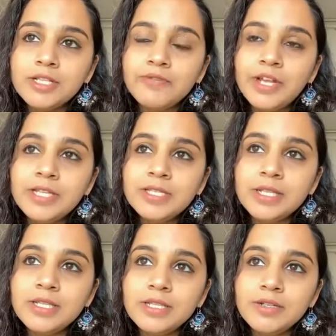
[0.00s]
It's a very
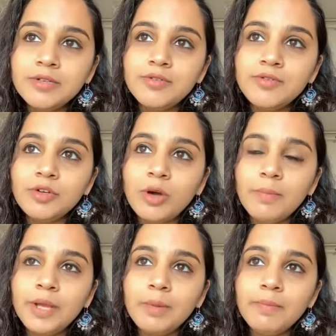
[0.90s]
sensitive
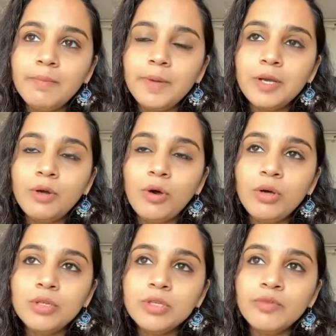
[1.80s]
topic
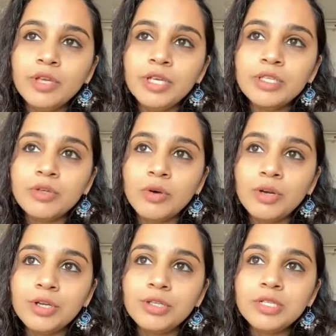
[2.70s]
because of the
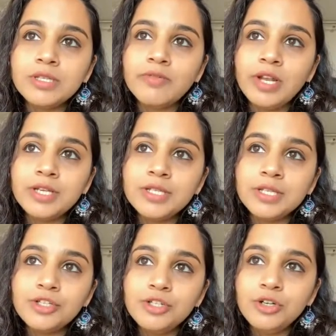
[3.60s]
historical
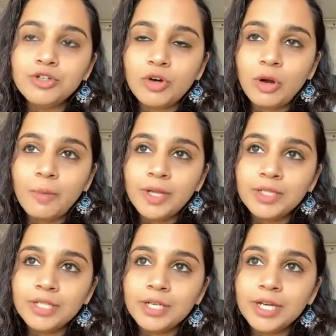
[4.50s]
civilizational trauma
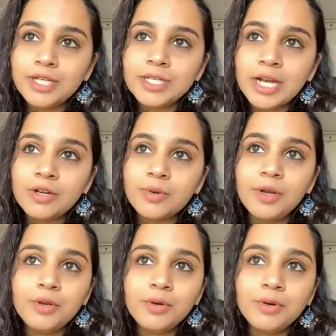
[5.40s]
that India has had to
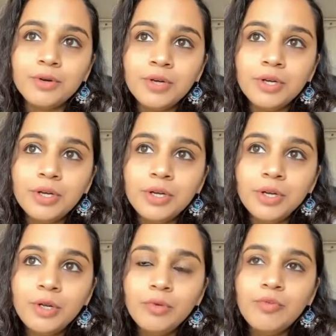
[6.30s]
endure.
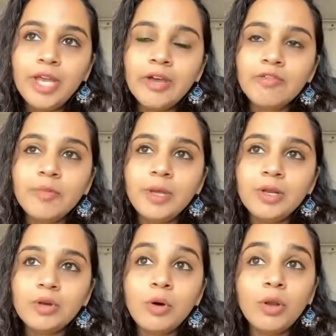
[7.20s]
We have
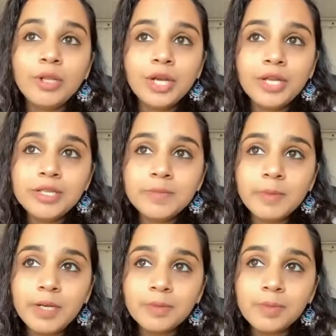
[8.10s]
been colonized
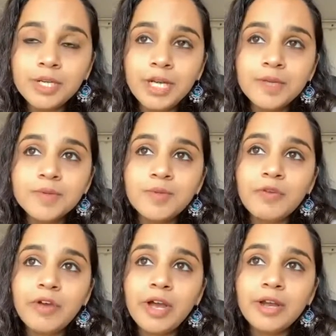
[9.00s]
multiple times. We
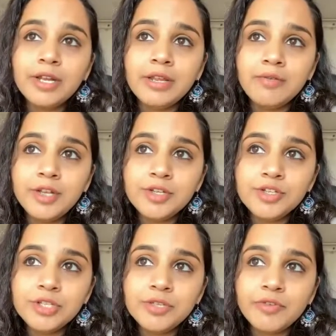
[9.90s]
have had
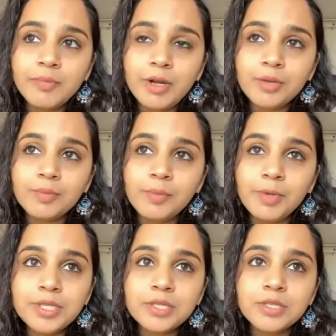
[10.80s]
invasions from multiple
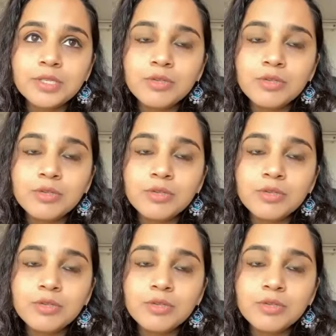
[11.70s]
places.